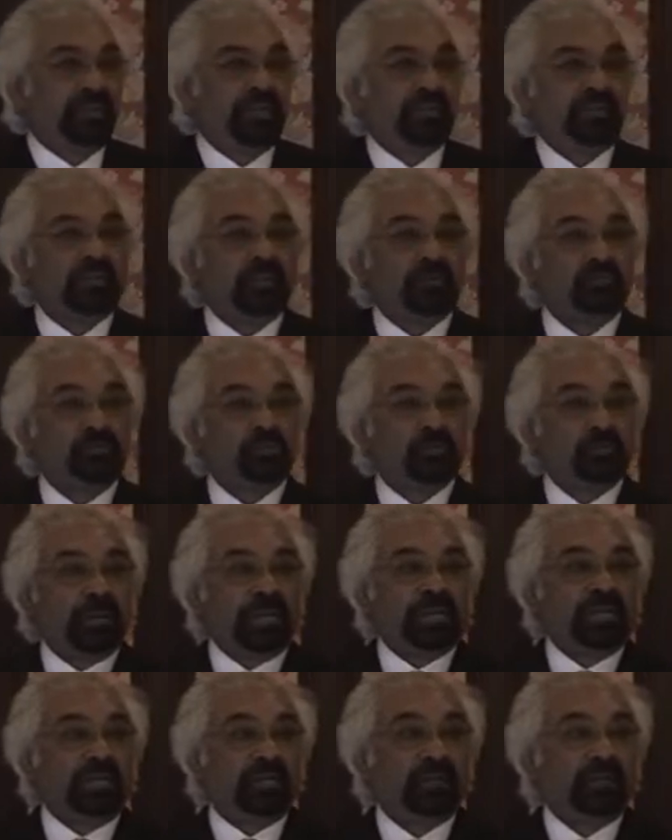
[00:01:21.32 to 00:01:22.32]
when it comes to
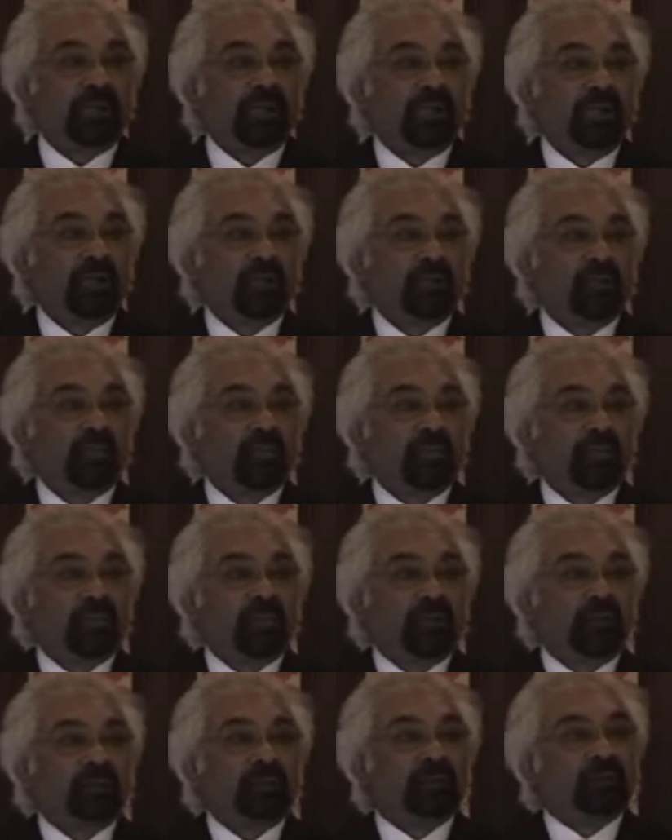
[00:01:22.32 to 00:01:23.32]
money,
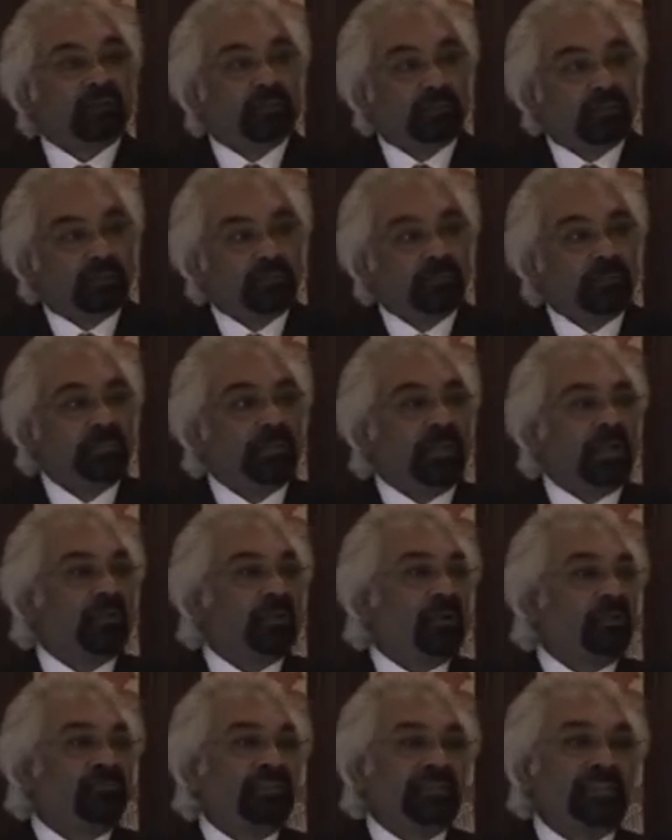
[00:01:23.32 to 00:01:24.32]
people are
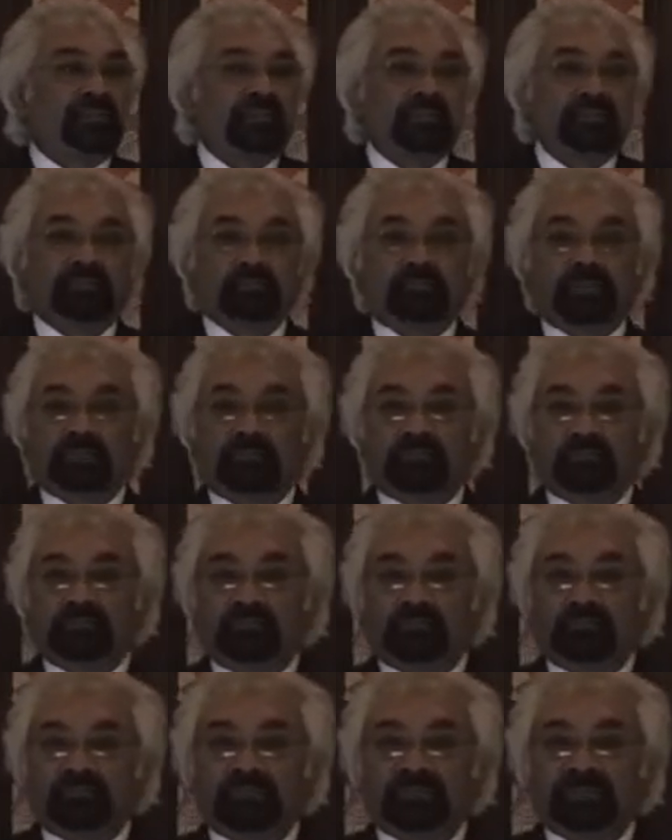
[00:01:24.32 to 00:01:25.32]
not very sensible.
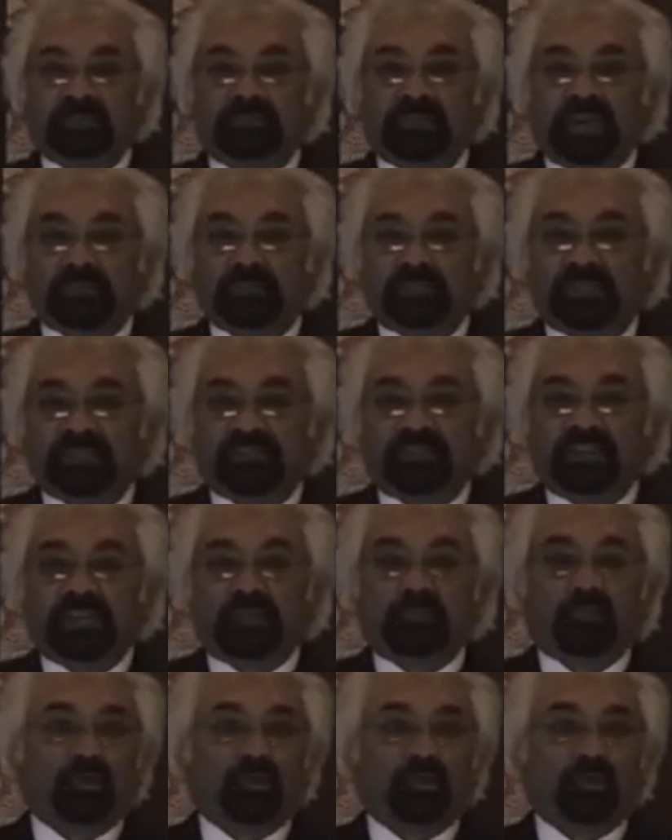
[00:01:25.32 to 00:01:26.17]
Sometimes it's very